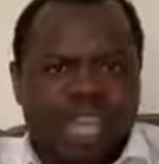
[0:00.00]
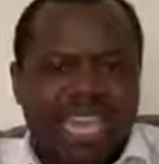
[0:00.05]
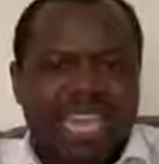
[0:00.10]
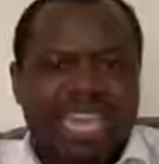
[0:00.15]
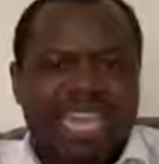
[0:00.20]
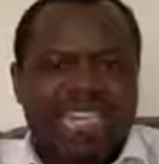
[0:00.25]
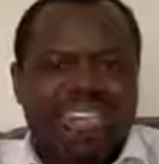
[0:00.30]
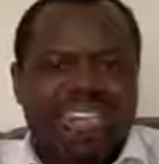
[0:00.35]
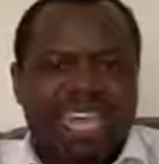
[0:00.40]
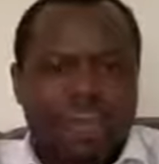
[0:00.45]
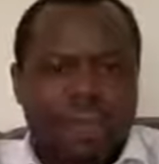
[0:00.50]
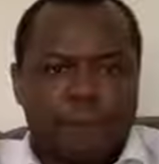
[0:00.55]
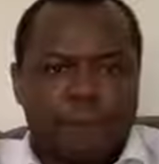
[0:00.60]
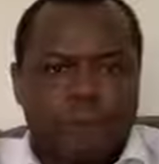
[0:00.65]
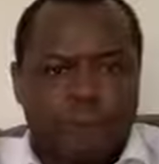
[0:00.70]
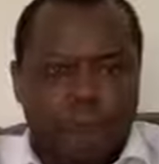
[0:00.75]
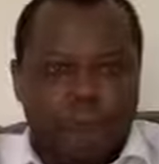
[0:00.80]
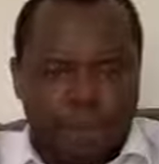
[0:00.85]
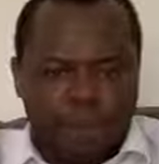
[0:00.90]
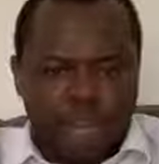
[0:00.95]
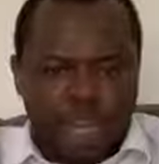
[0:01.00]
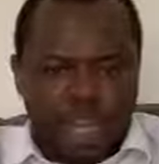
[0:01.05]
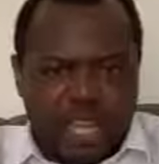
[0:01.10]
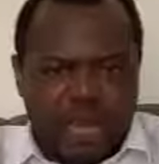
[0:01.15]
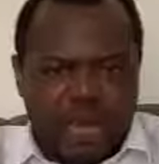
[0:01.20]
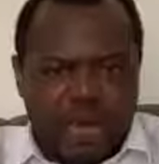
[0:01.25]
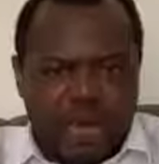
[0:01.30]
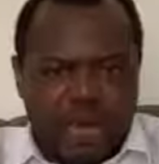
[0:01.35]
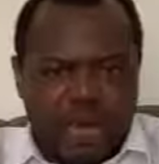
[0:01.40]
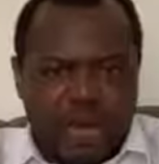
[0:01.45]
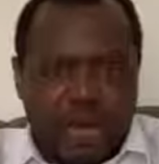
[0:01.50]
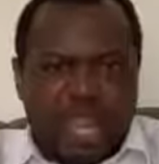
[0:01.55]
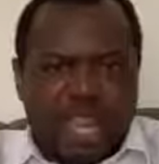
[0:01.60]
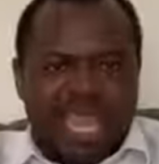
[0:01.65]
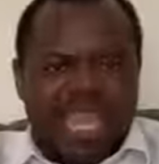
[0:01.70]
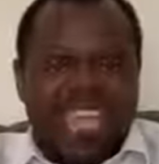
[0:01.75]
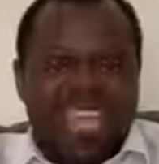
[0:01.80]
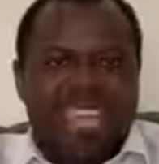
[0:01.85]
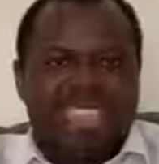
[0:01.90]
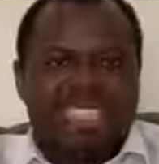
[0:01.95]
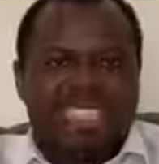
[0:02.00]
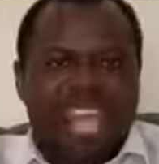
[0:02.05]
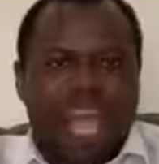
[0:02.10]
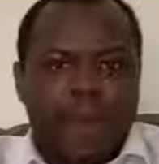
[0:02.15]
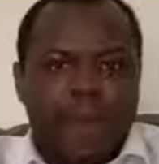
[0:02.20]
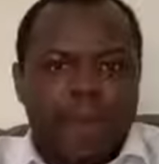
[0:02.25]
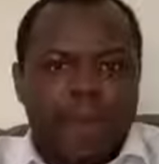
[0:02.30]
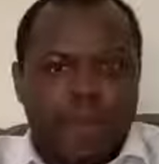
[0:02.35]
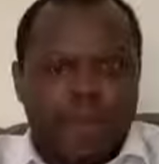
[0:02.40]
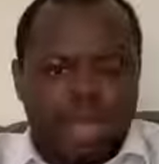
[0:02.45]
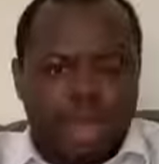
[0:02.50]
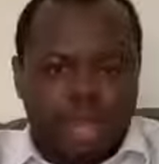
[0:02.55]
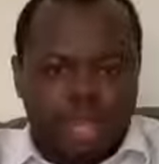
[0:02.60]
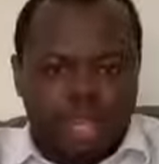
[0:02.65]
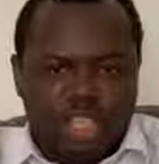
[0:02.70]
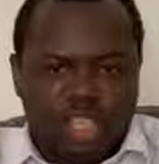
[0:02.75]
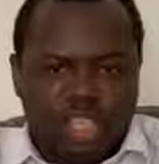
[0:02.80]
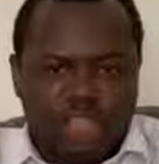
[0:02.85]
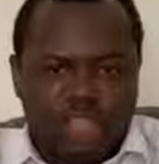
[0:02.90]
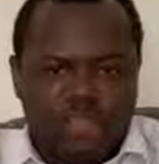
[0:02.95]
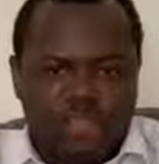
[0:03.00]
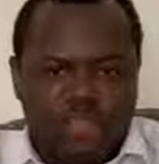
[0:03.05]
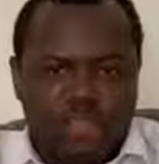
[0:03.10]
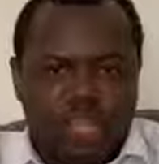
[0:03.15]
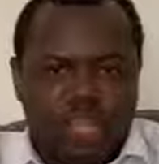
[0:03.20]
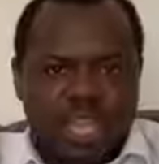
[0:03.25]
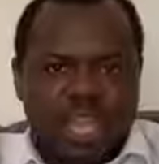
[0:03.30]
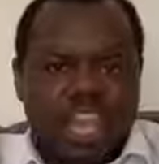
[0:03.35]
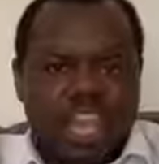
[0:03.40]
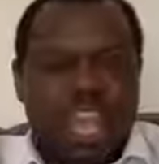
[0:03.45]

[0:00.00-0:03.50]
It is abominable. It is obnoxious.